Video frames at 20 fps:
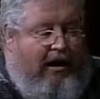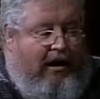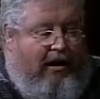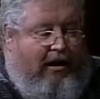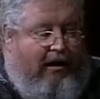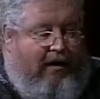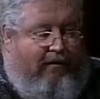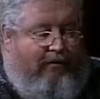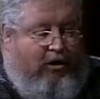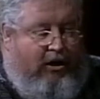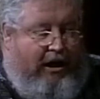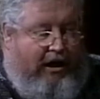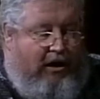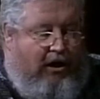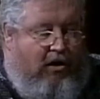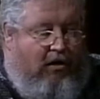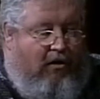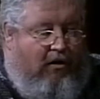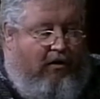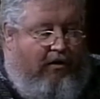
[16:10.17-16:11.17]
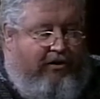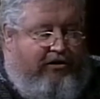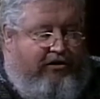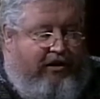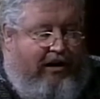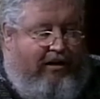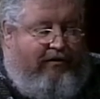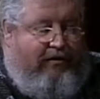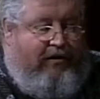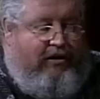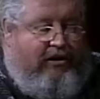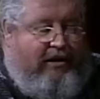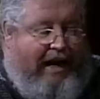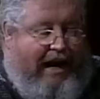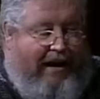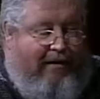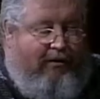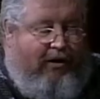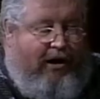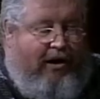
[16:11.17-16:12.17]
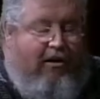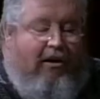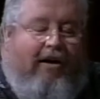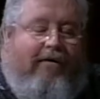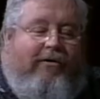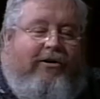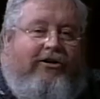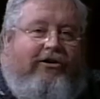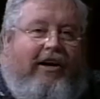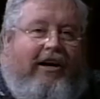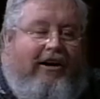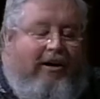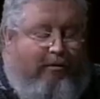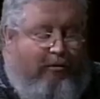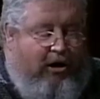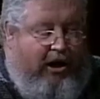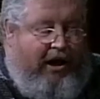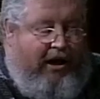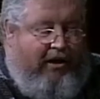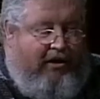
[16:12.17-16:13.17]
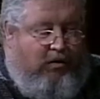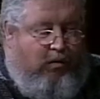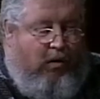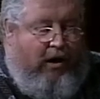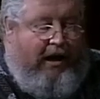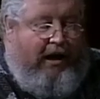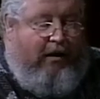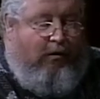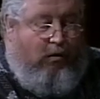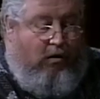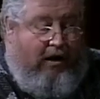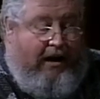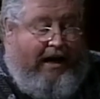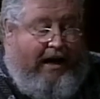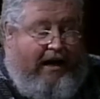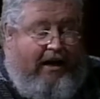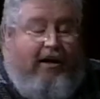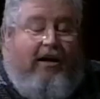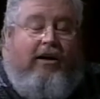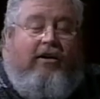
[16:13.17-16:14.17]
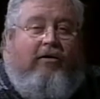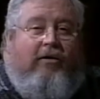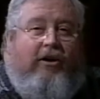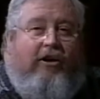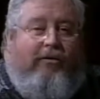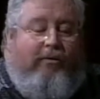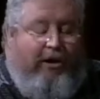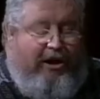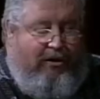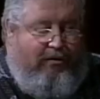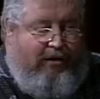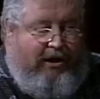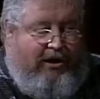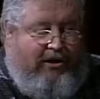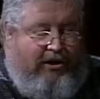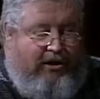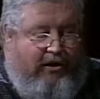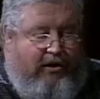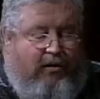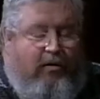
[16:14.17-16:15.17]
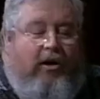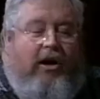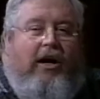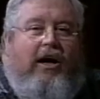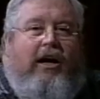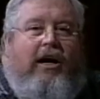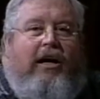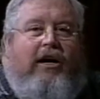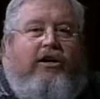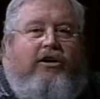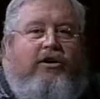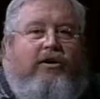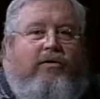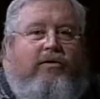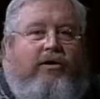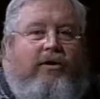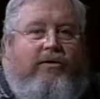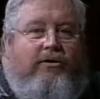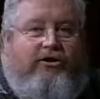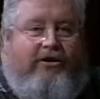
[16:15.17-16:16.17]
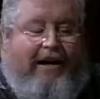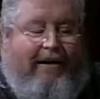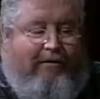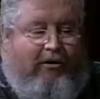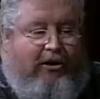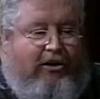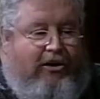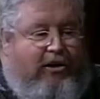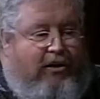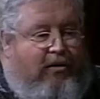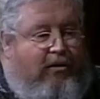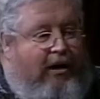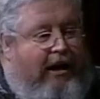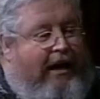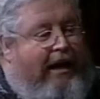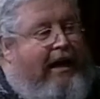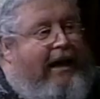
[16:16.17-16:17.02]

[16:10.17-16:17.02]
If you need to call the Citizens Advocate Office, that number again is 1-800-332-2272.